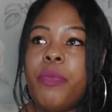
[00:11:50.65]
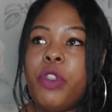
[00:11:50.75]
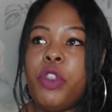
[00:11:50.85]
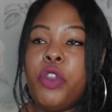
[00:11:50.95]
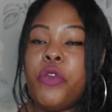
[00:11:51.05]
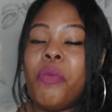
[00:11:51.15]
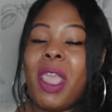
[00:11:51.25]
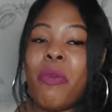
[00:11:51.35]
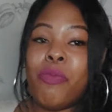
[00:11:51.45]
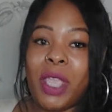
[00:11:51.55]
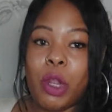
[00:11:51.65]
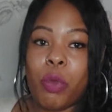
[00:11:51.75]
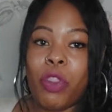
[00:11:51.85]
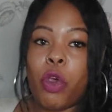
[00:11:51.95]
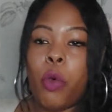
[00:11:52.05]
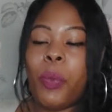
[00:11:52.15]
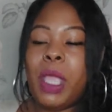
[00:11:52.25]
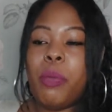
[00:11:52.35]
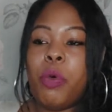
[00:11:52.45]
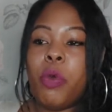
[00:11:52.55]
you may have been with or
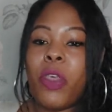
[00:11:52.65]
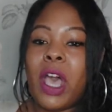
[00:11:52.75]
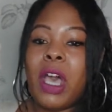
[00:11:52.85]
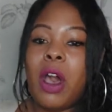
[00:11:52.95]
people that